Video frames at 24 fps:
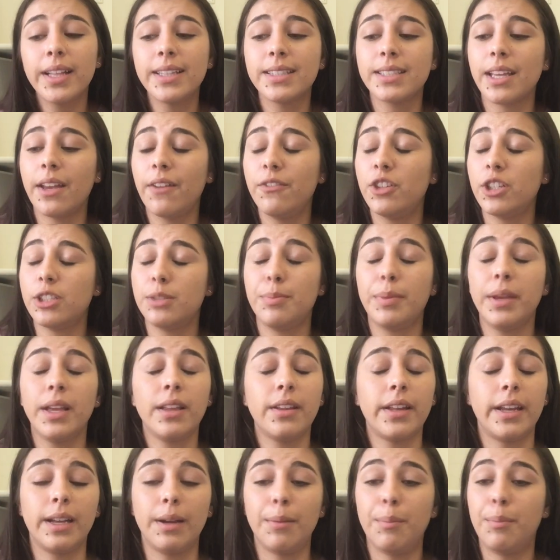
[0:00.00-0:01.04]
instead of just
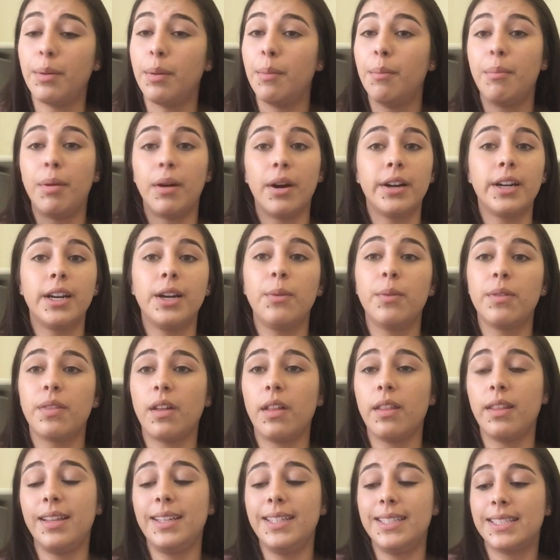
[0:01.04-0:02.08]
being like bombarded with
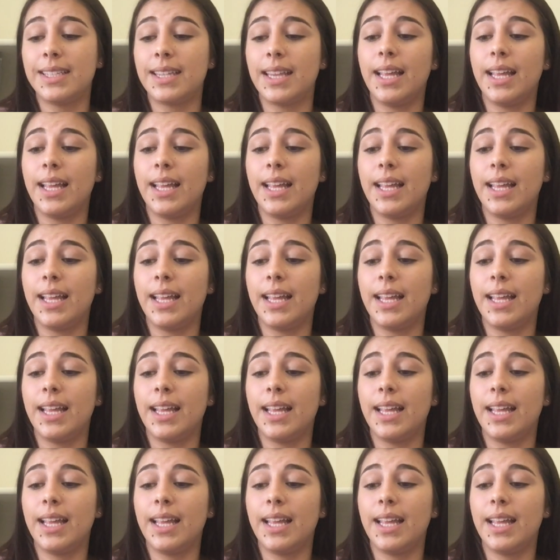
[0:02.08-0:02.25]
all these